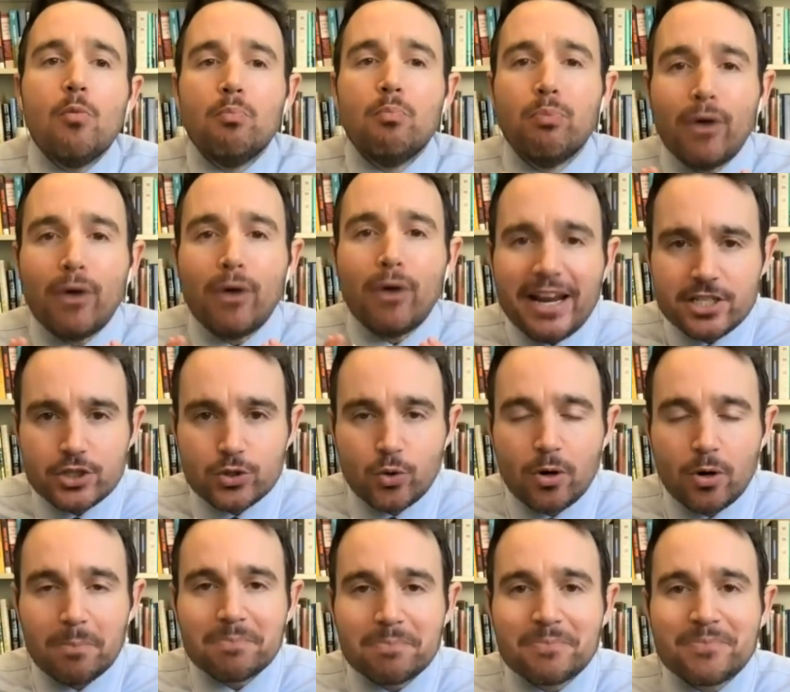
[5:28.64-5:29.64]

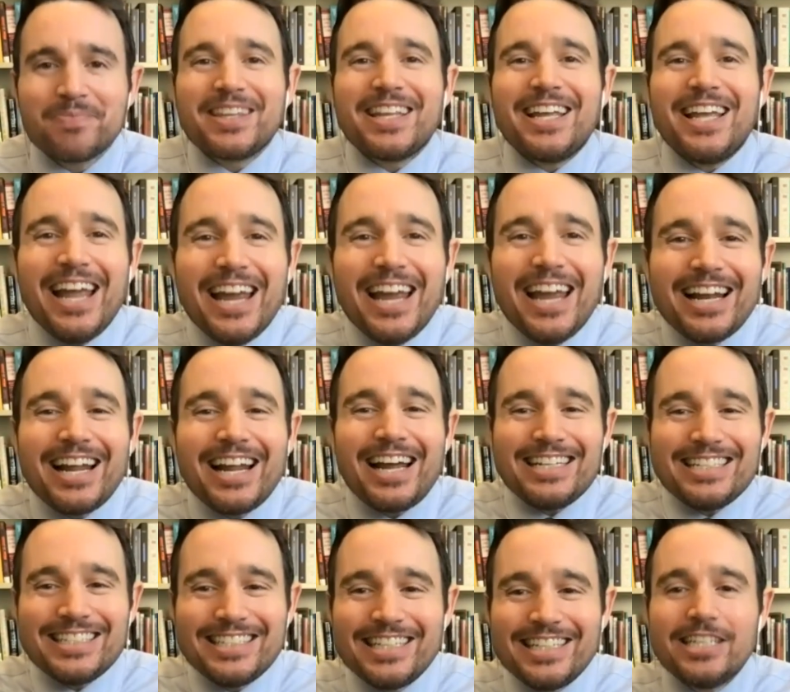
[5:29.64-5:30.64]
Brainstorm. In an
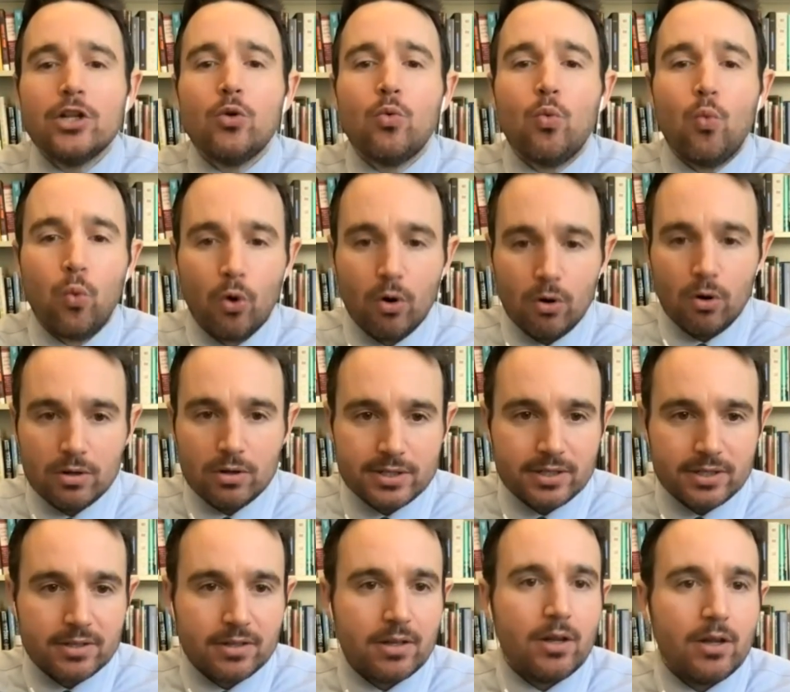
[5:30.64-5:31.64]
ideal
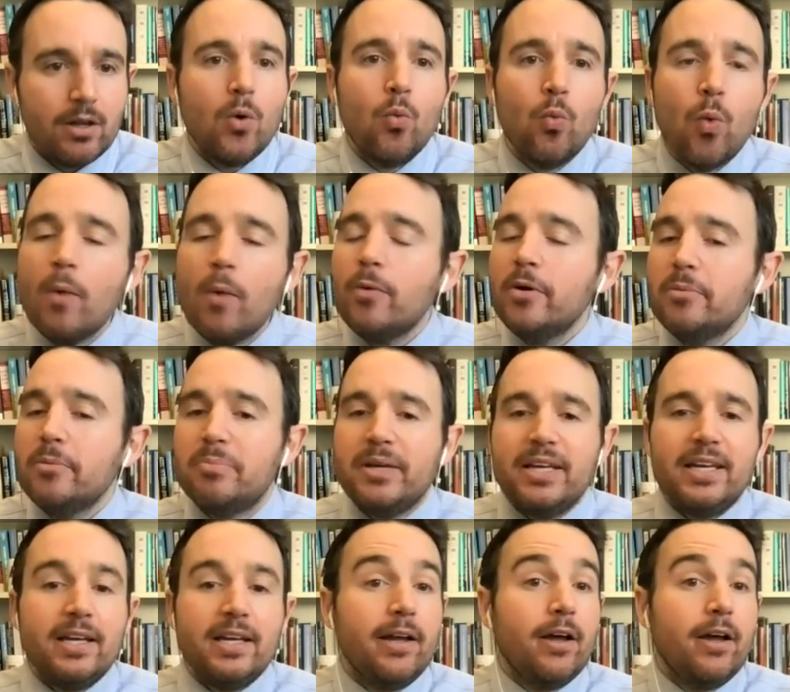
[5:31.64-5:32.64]
world, what would
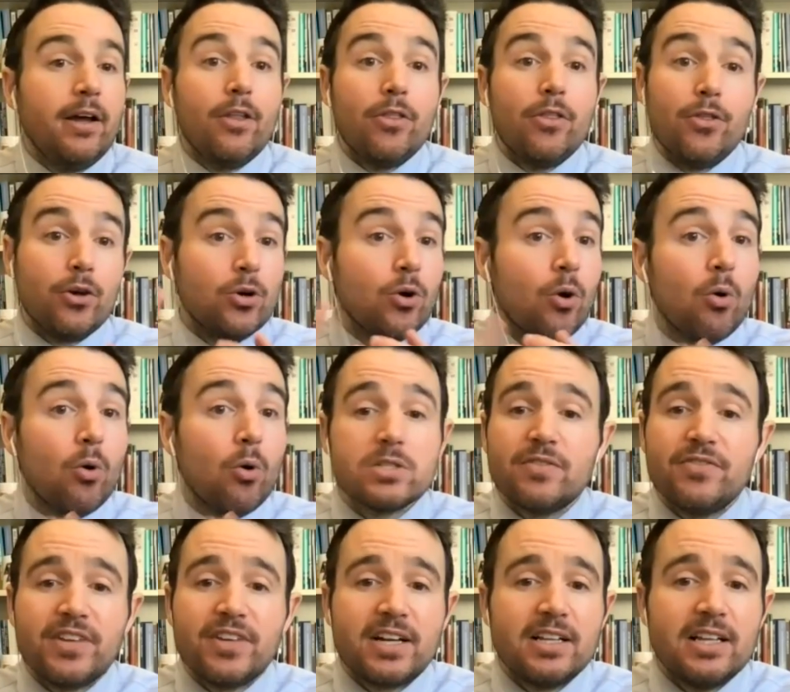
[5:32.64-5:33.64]
be the goals
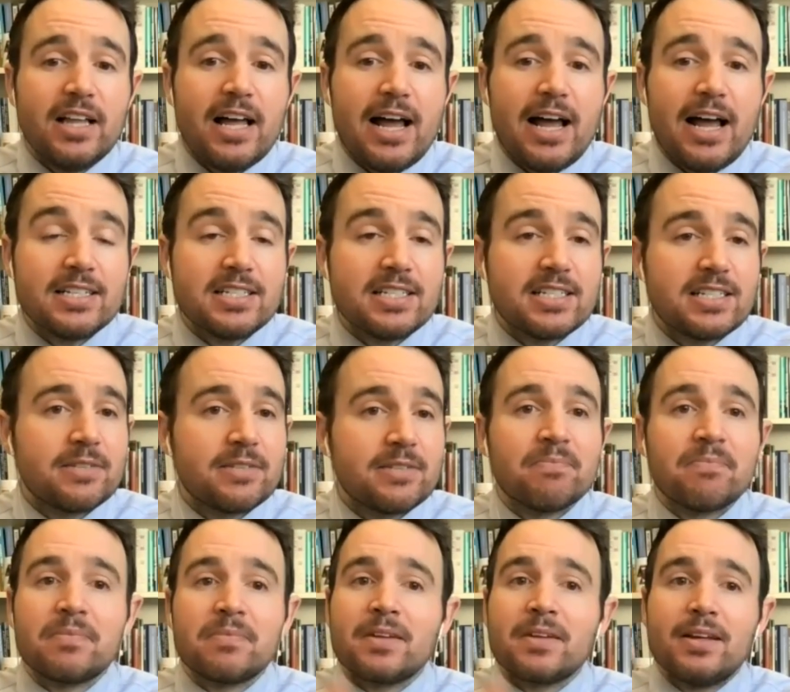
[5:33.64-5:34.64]
of the class,
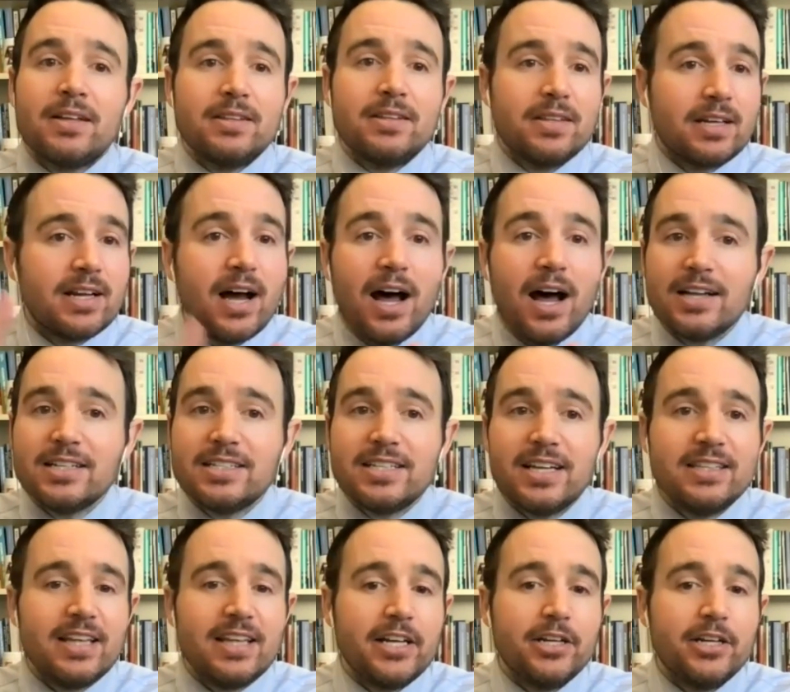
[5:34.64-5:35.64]
the
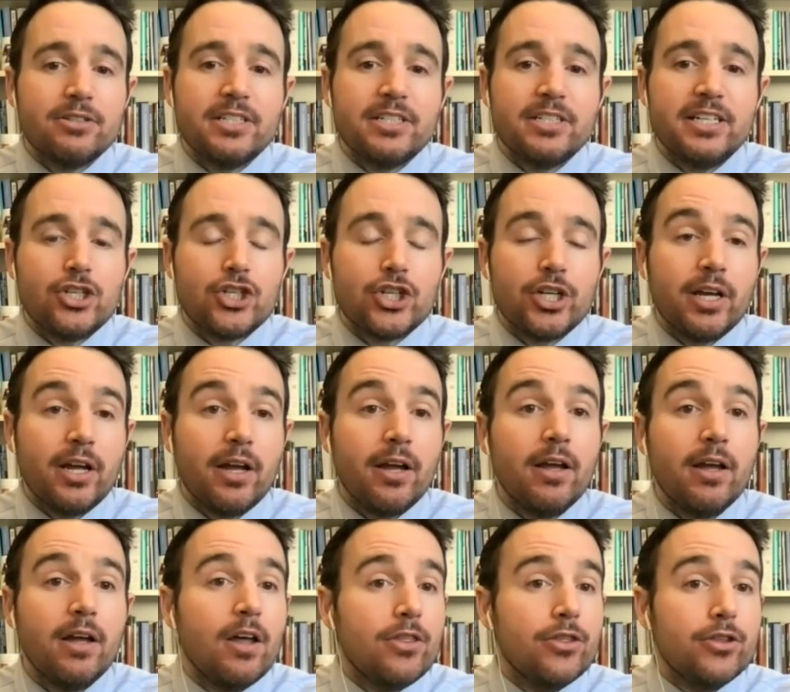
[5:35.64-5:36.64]
content that you're teaching,
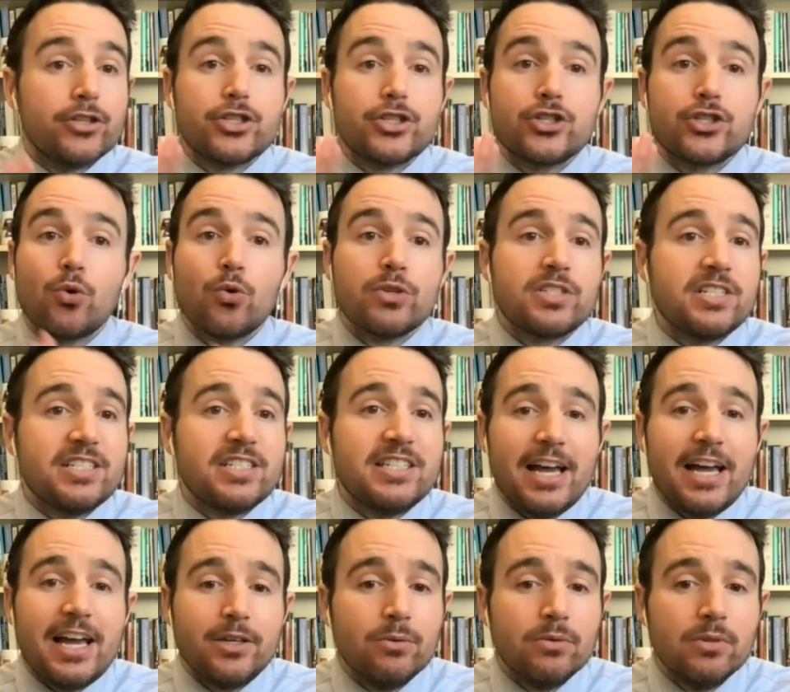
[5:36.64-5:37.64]
the sources
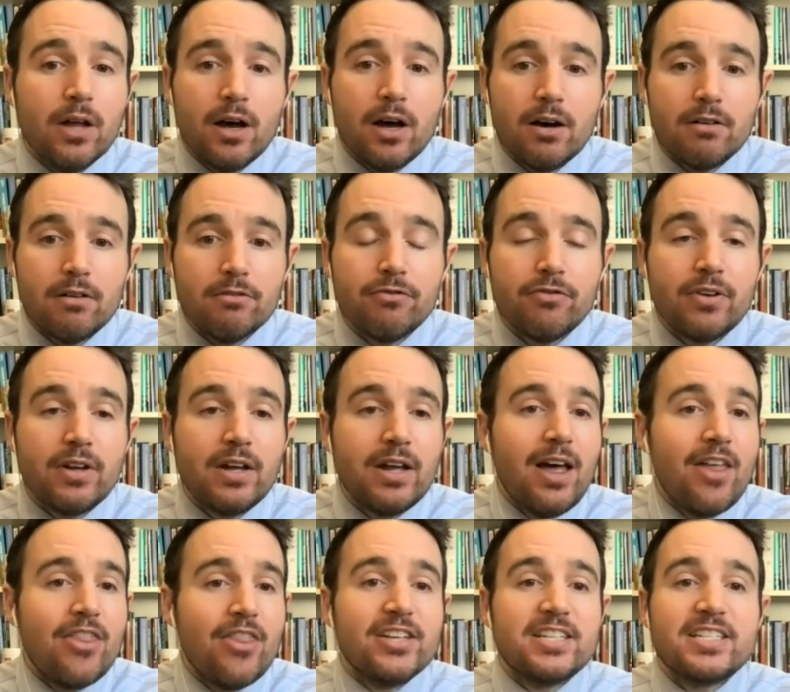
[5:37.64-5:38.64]
that you love,
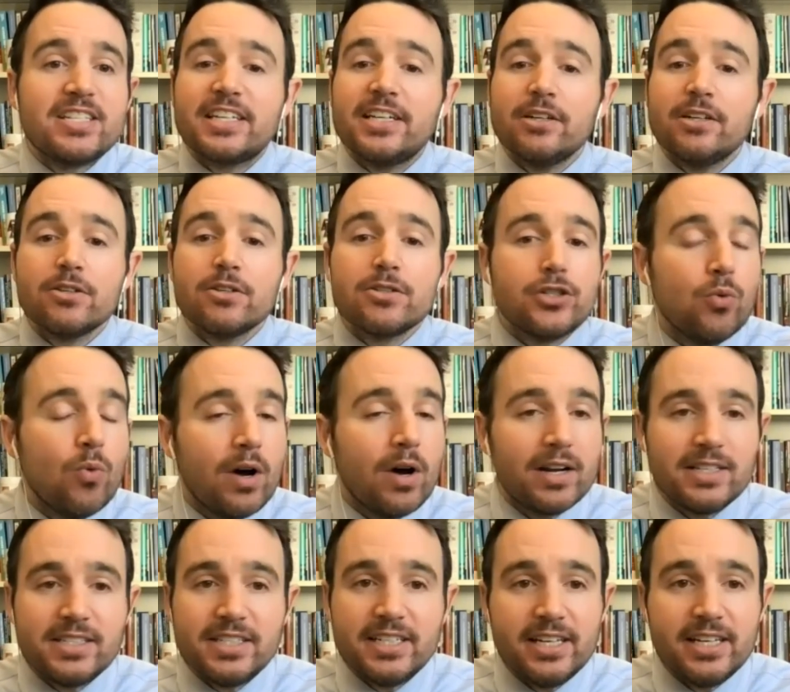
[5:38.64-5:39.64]
the skills you
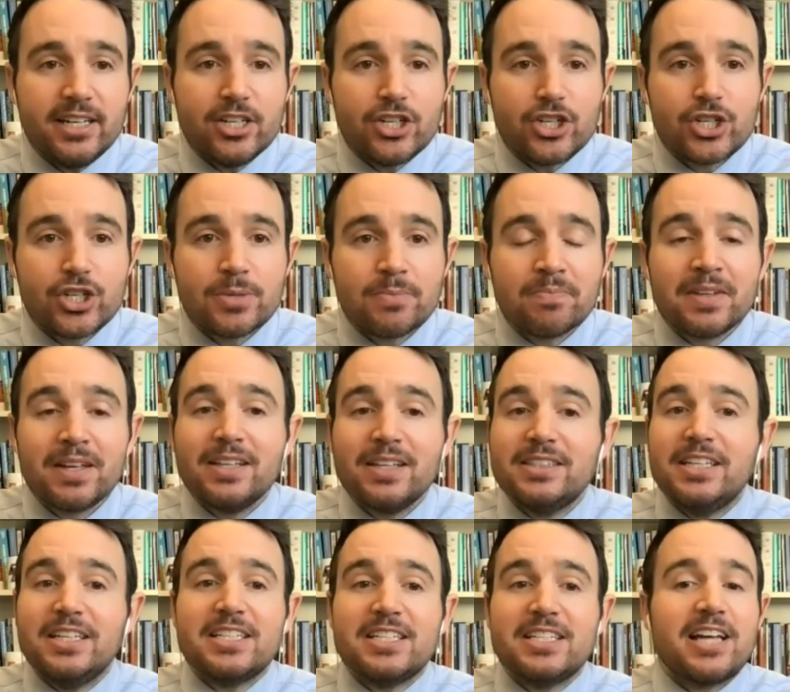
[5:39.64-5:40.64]
want to teach,
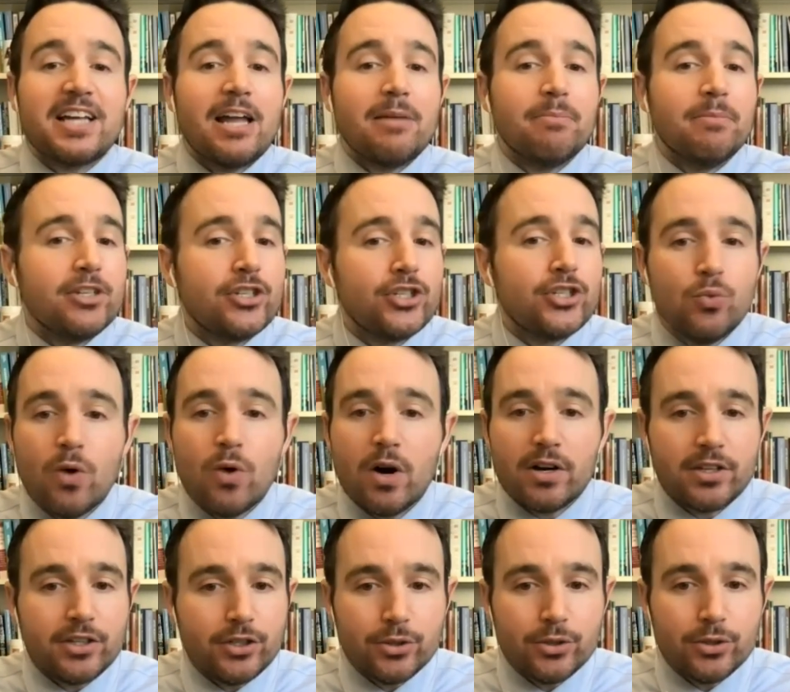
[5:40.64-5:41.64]
the assignments you
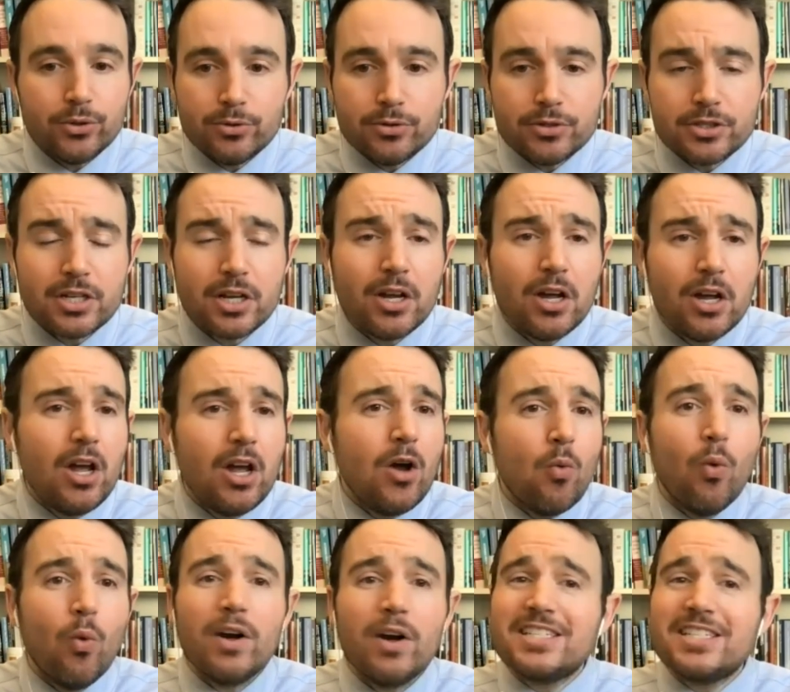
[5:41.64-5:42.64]
want to use?
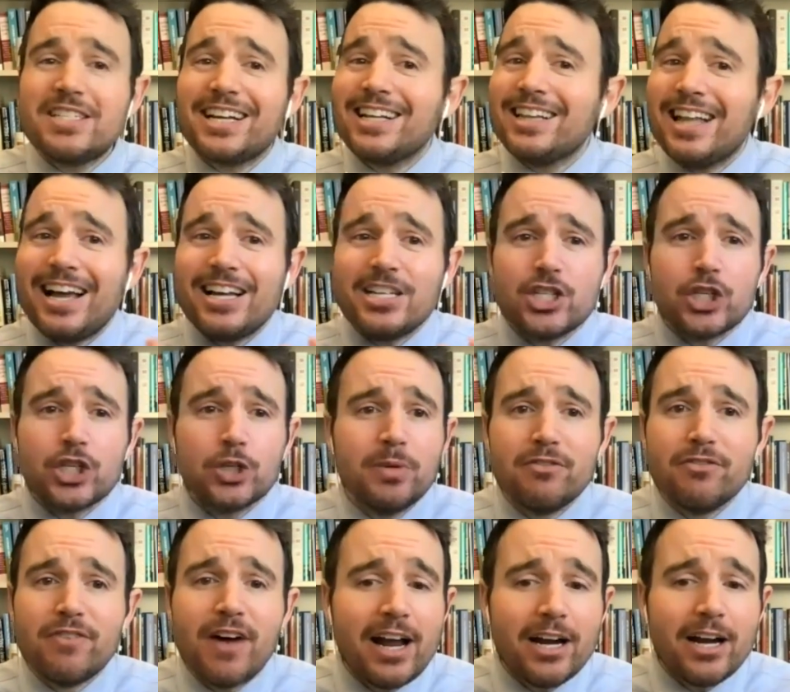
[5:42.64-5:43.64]
What is the classroom
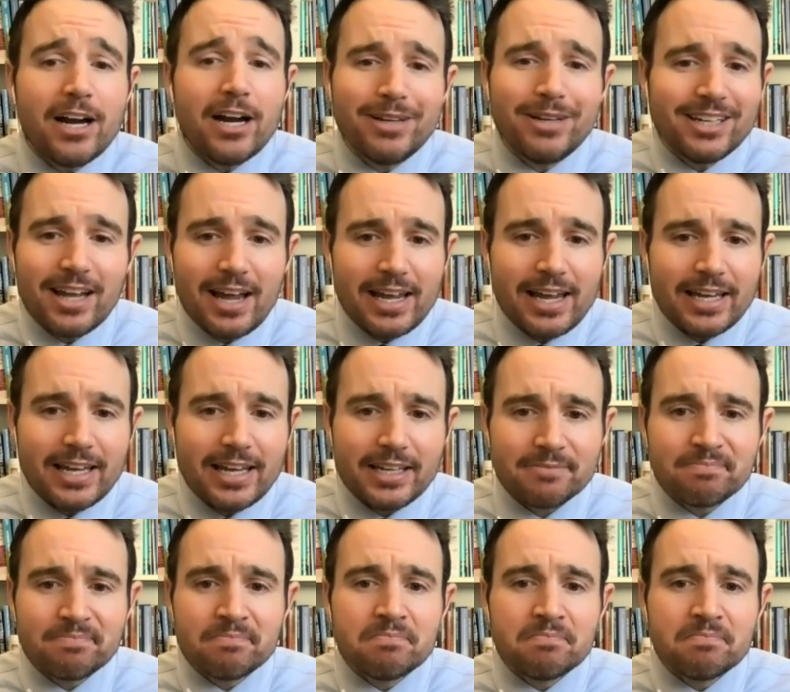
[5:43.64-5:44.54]
environment like?